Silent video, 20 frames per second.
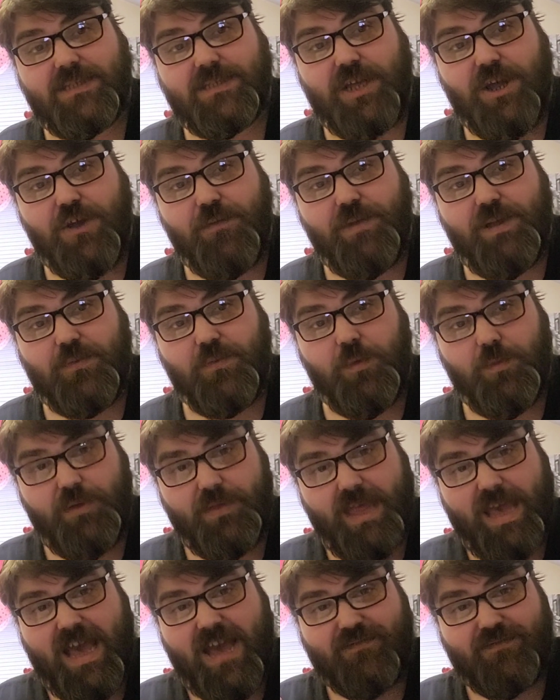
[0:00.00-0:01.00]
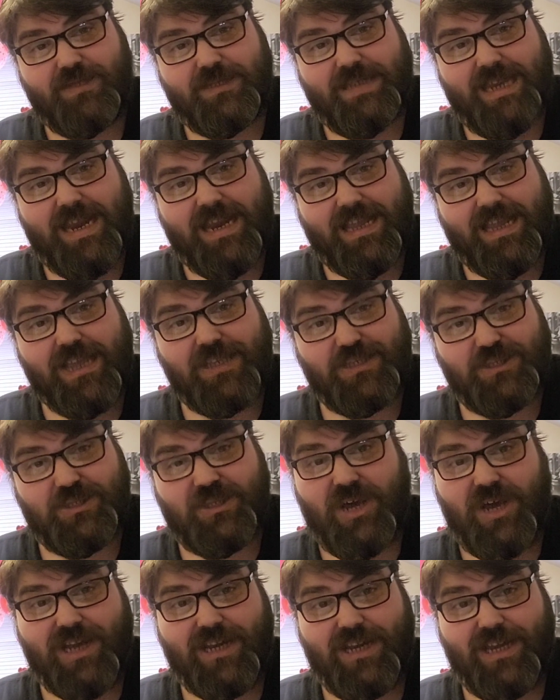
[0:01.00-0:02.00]
dome in, we put the aft staircase
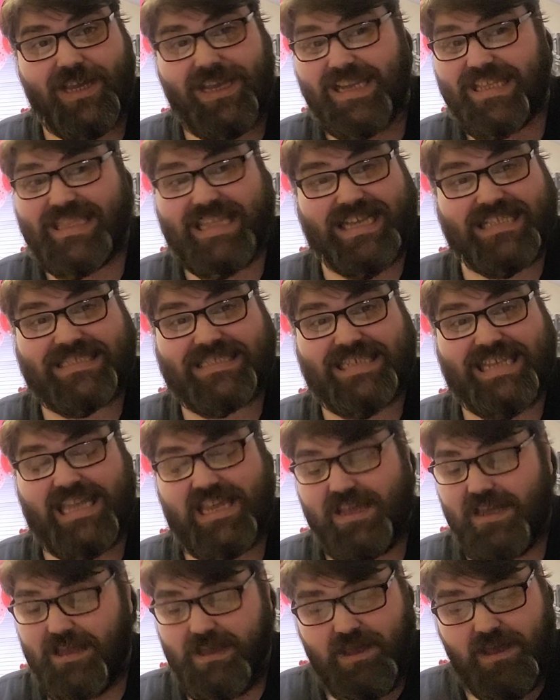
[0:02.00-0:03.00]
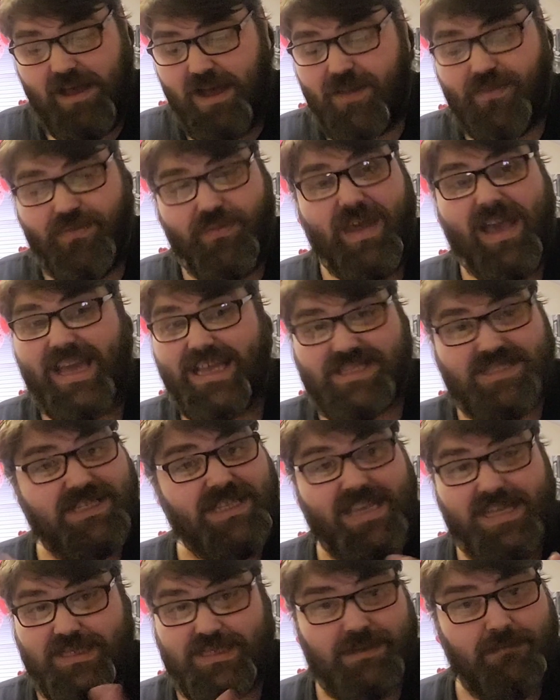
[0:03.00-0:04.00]
skylight in. That's it. Other than that,
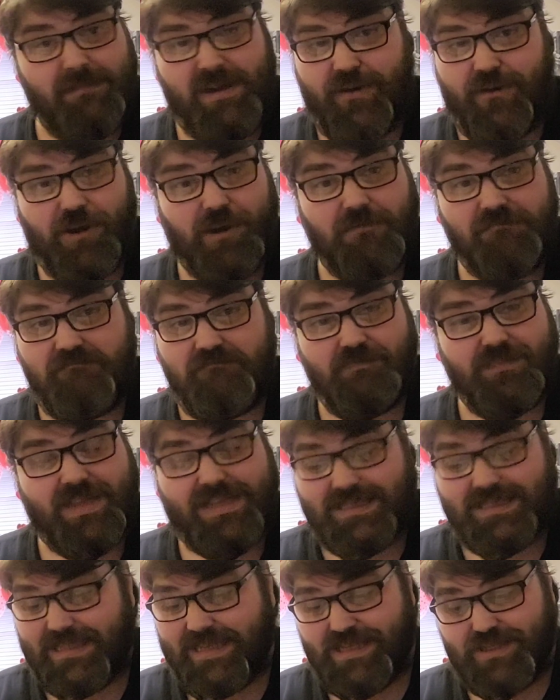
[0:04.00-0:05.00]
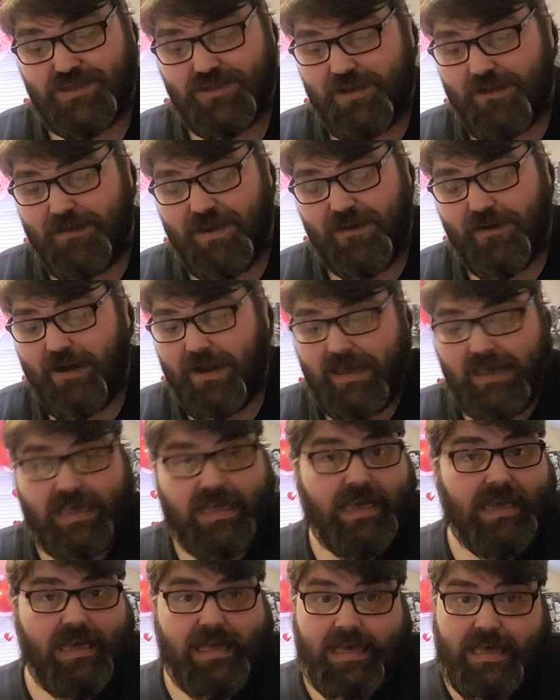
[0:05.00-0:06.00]
it's a mirror. It's literally a mirror.
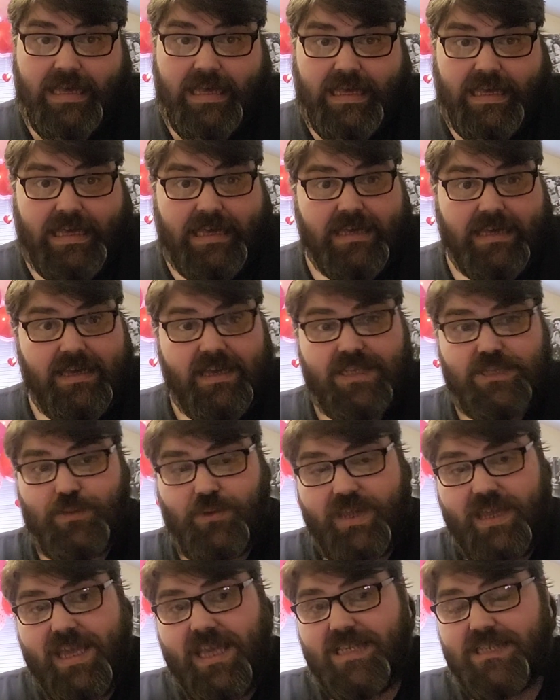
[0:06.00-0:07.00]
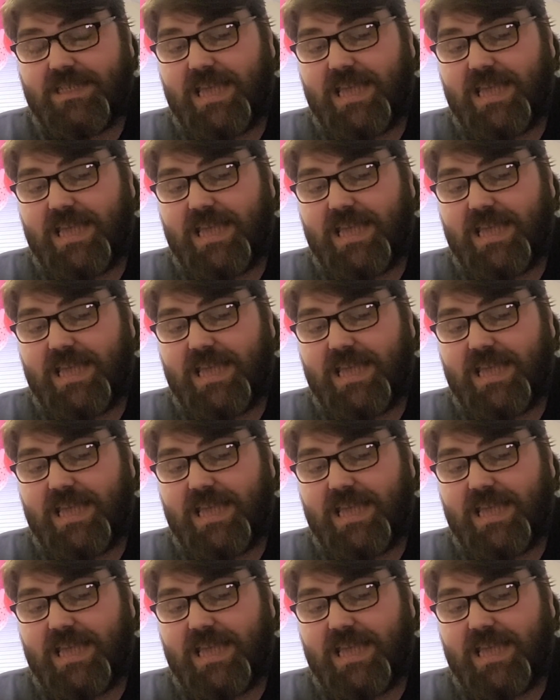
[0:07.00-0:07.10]
It is what it is.